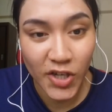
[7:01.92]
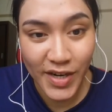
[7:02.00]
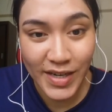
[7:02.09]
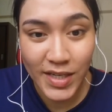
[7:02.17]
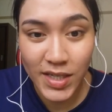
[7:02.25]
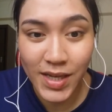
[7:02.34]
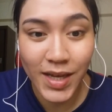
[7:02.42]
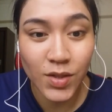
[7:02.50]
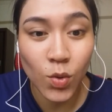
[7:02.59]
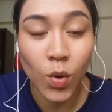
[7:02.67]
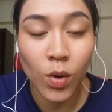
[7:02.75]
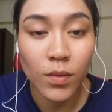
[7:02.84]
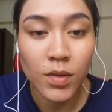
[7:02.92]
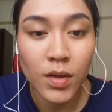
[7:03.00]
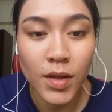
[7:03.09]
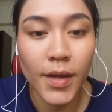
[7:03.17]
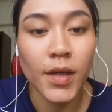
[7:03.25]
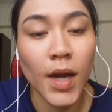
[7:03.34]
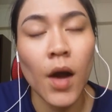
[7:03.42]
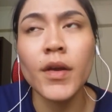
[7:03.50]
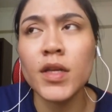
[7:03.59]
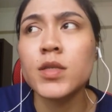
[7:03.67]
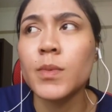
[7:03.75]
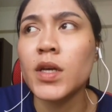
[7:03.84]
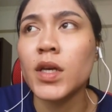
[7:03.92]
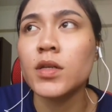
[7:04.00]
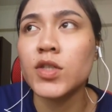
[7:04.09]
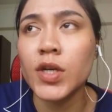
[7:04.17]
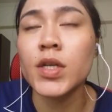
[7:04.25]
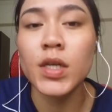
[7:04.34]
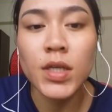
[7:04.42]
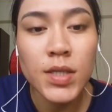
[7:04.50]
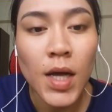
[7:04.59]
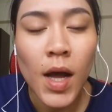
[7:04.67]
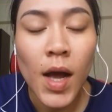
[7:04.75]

Chinese at all. Like now I can speak Chinese,